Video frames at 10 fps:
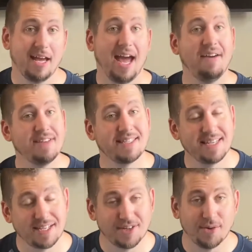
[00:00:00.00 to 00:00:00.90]
I have a
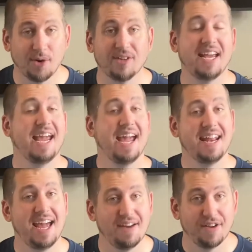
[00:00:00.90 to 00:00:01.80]
6-year-old, and I
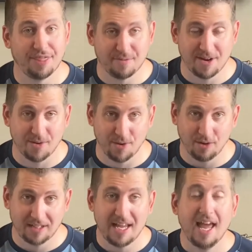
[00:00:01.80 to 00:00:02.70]
have a
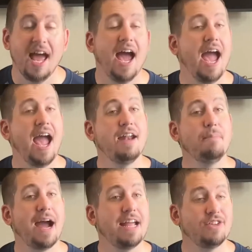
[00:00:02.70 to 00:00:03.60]
3-year-old. And
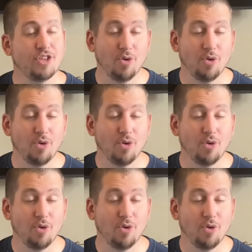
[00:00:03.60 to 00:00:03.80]
my 2